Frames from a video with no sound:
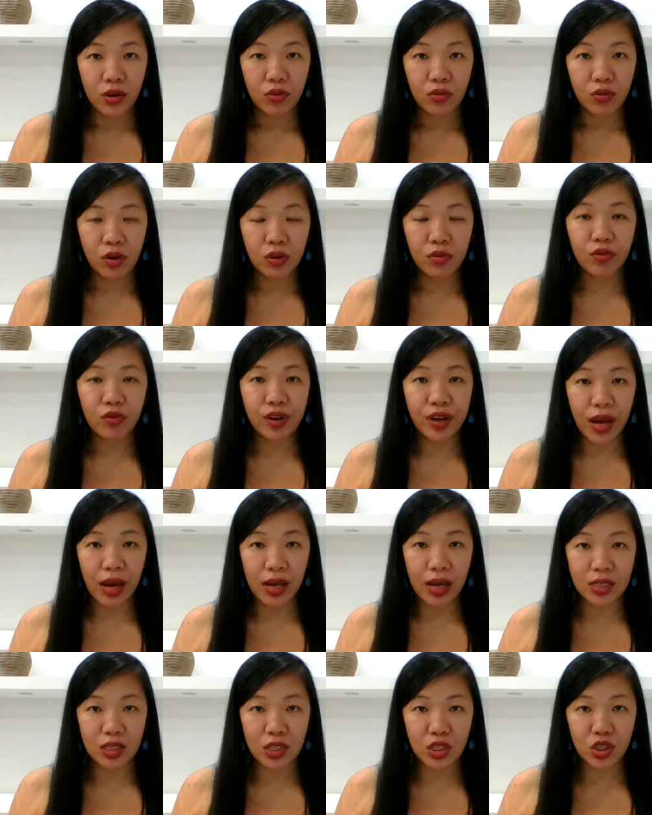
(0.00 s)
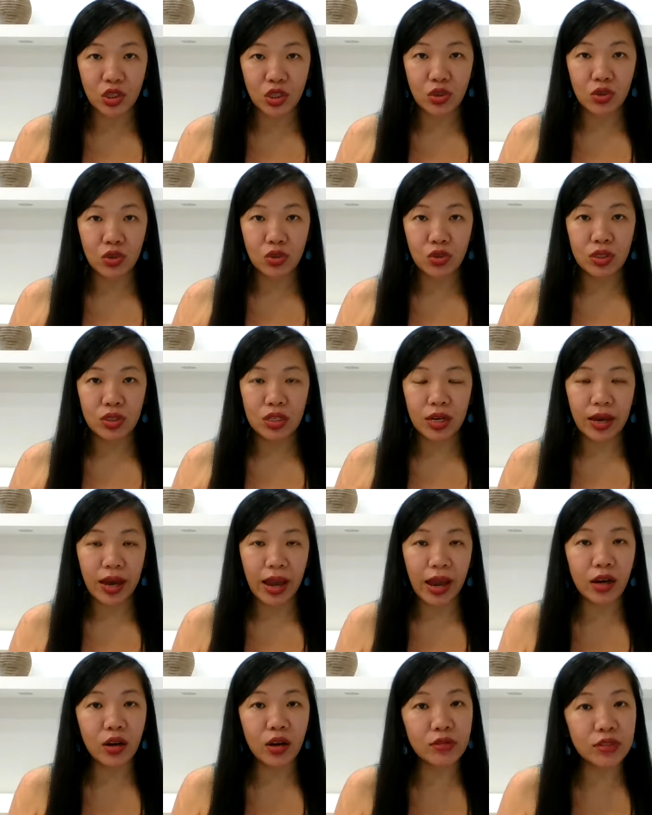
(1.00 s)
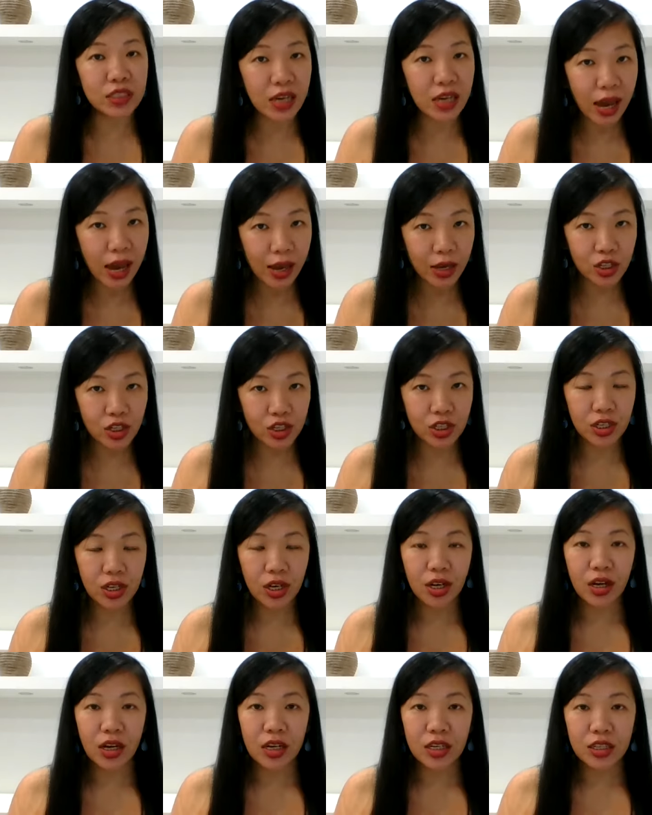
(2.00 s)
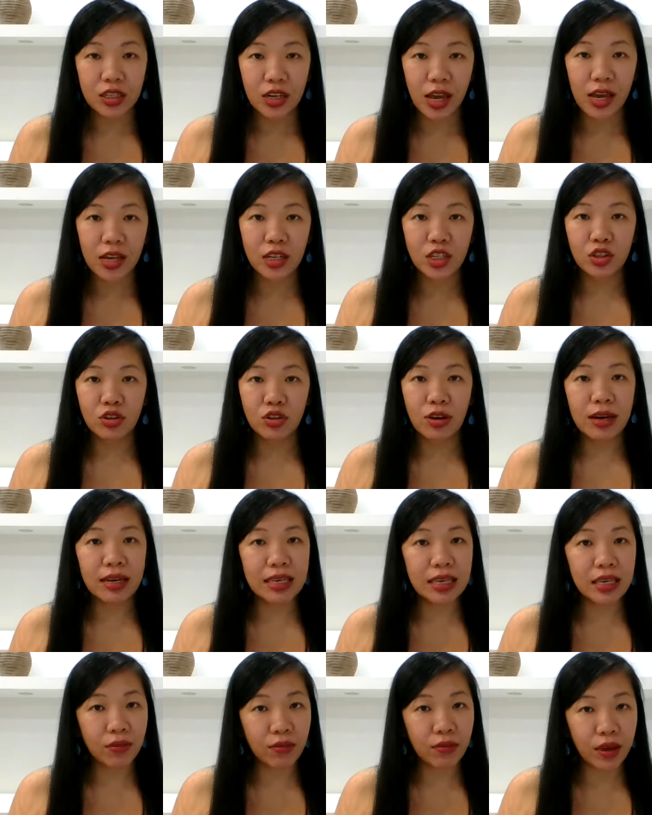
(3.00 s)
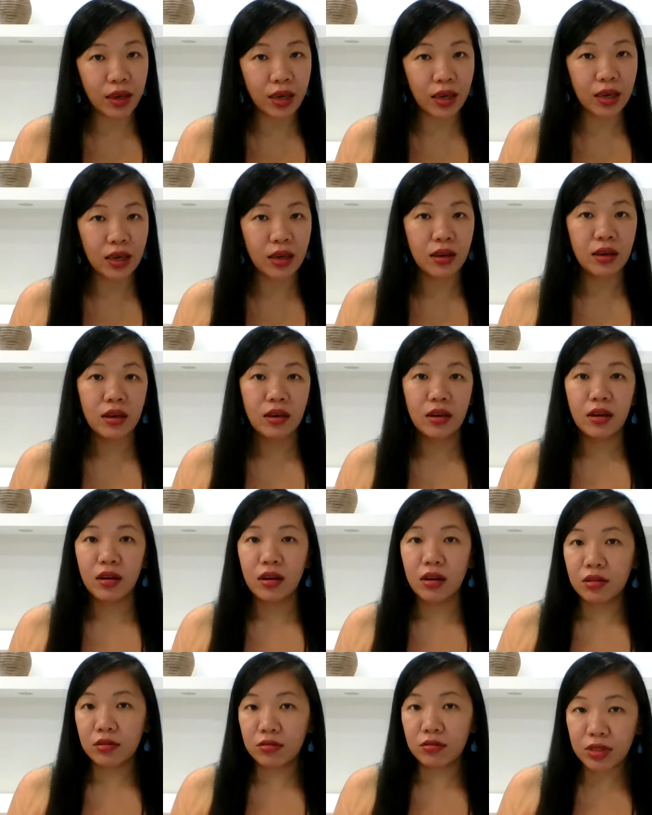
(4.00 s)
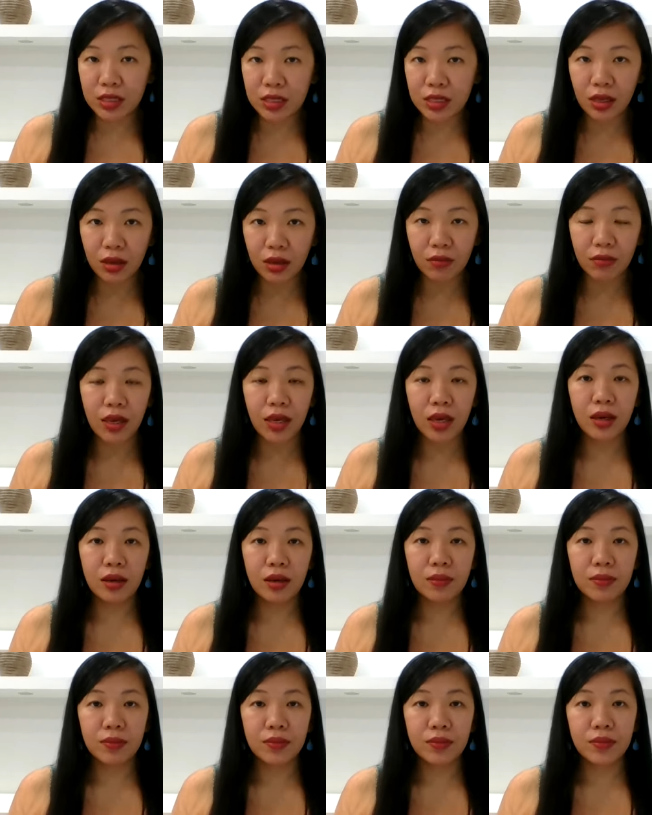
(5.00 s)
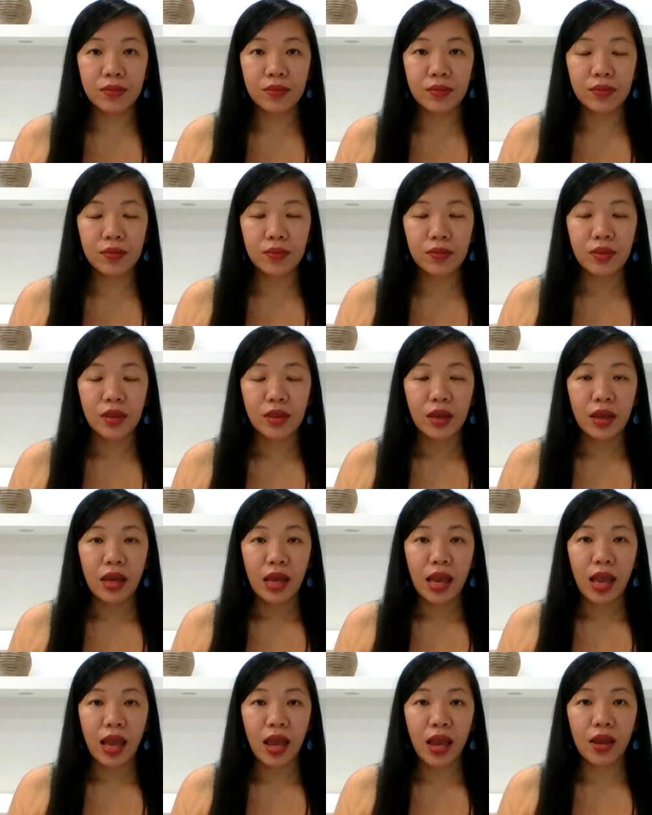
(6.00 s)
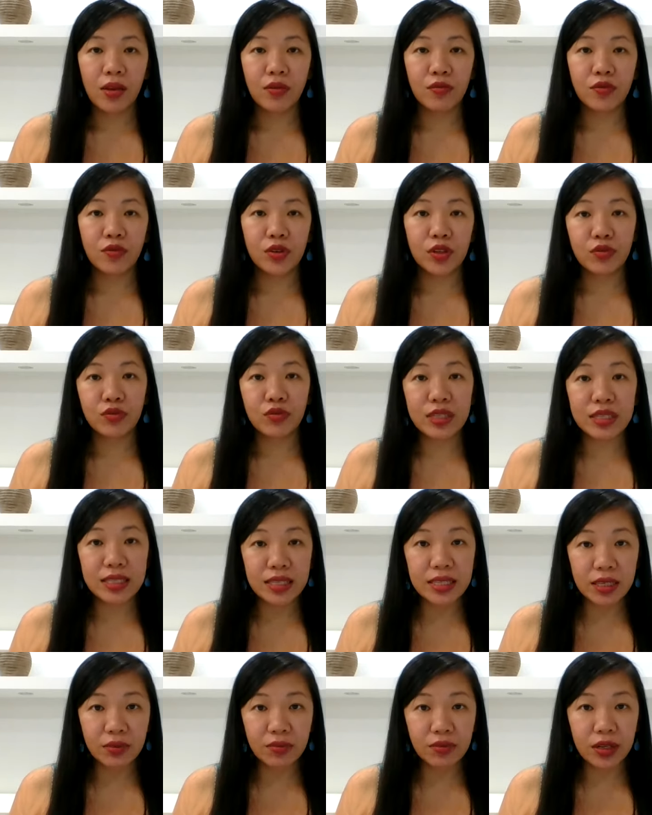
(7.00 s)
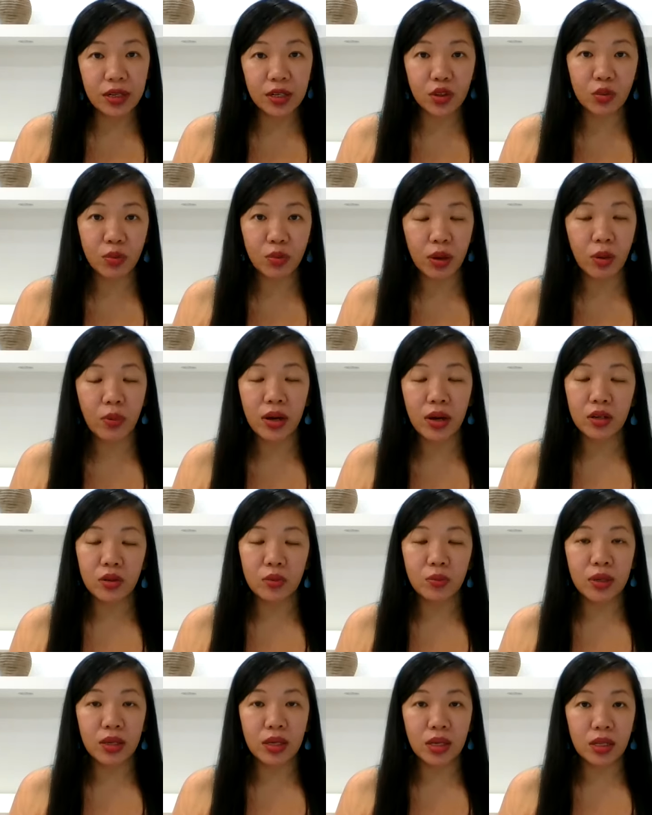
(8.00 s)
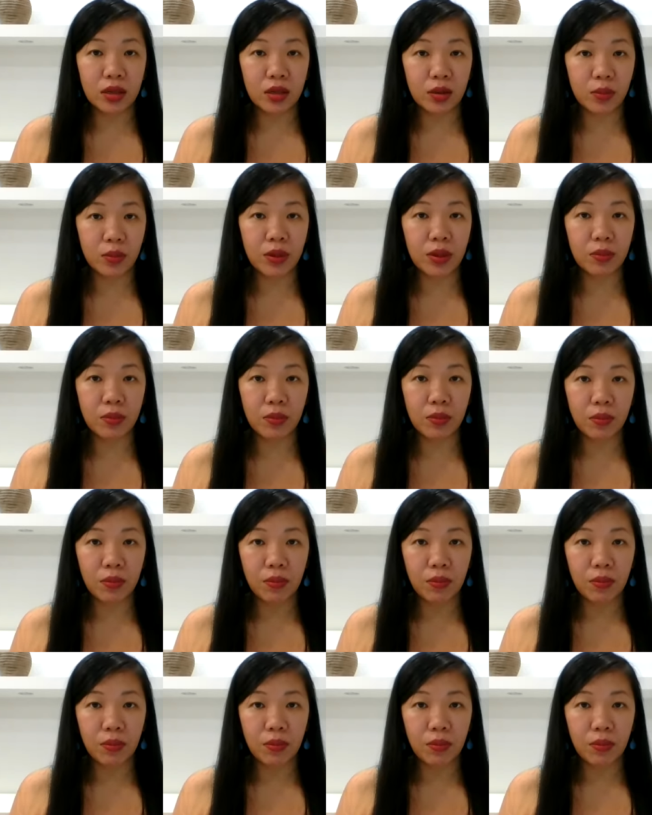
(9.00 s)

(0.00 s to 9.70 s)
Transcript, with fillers: with regards to the kind of touch that you are giving or receiving. And for the receiver, you may want to be a little bit